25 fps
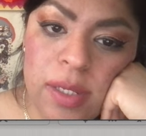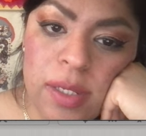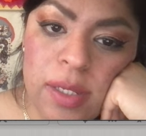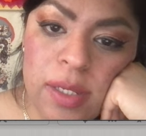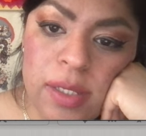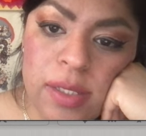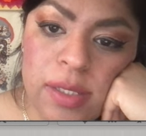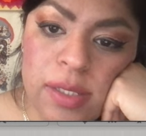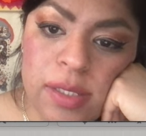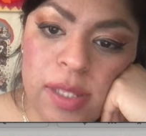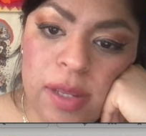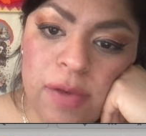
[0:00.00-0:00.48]

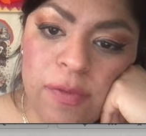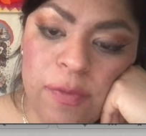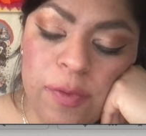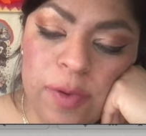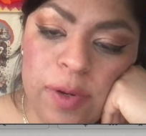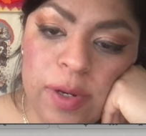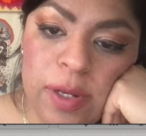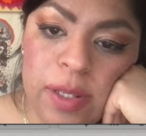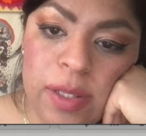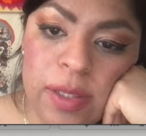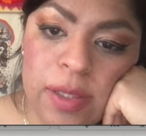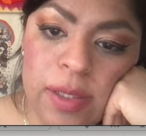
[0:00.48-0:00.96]
is
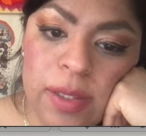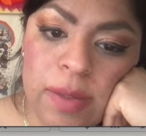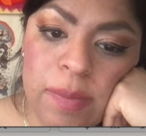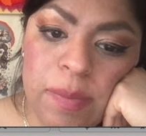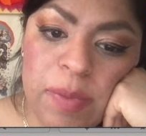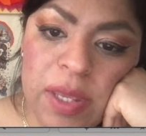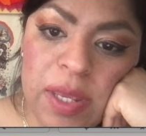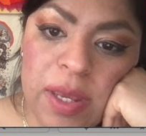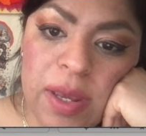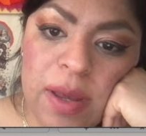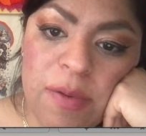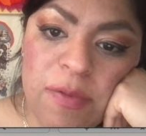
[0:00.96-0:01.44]
definitely
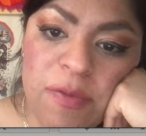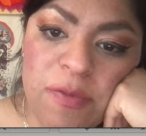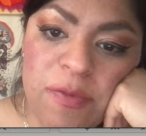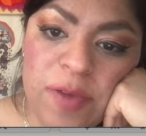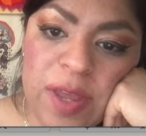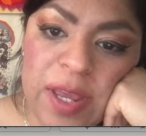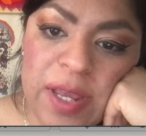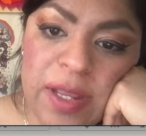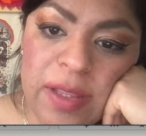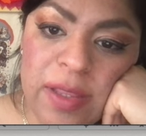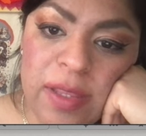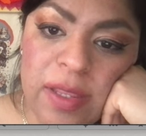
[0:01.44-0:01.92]
being
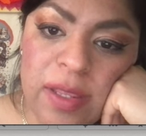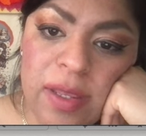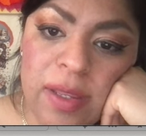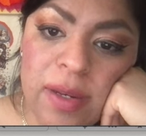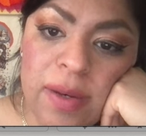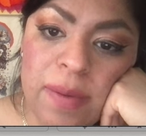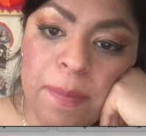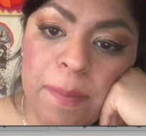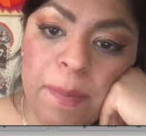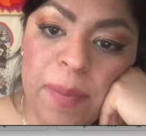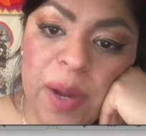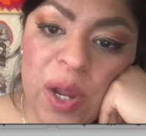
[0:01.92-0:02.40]

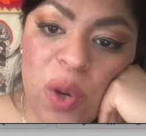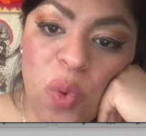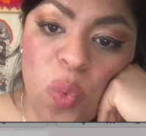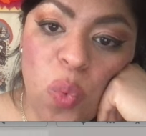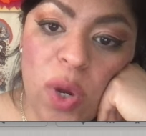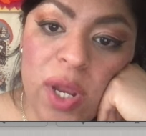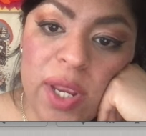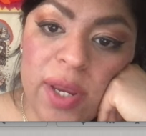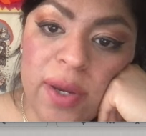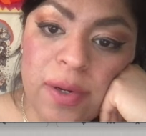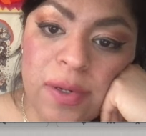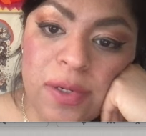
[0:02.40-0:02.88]
affected by
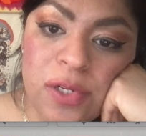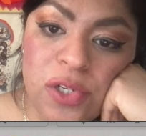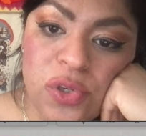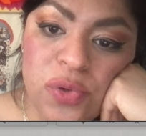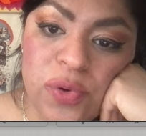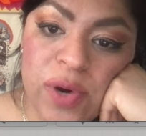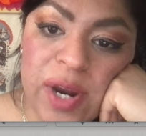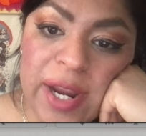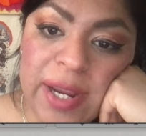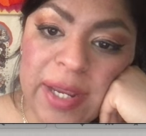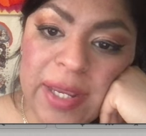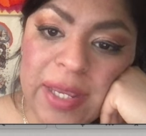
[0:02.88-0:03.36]
what you're
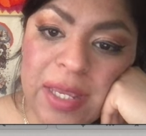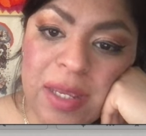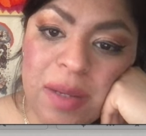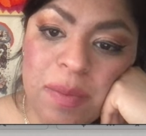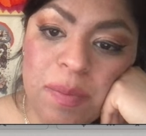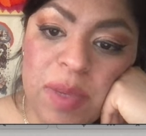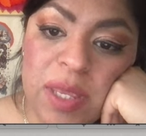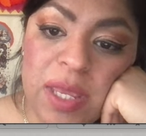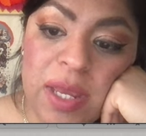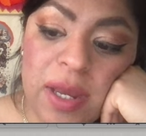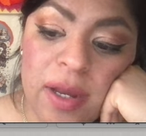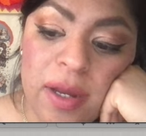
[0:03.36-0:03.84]

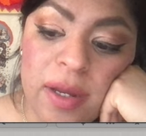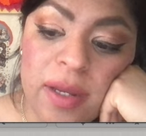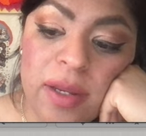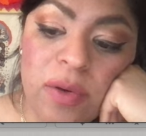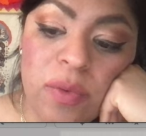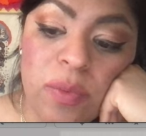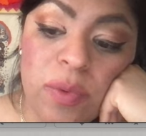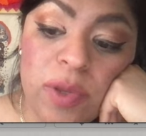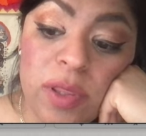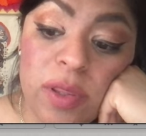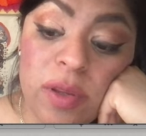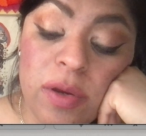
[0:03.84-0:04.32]
dragging
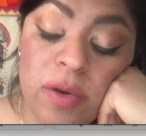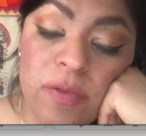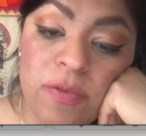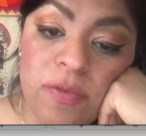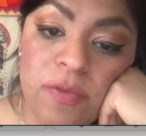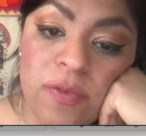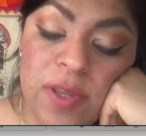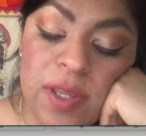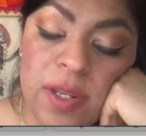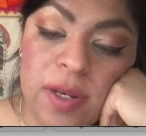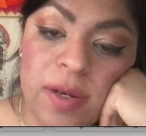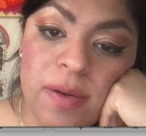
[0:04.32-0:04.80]
behind with your
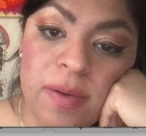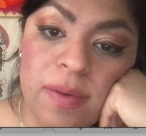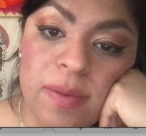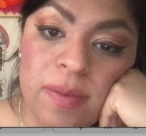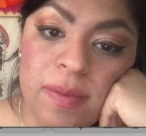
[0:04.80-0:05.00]
feet.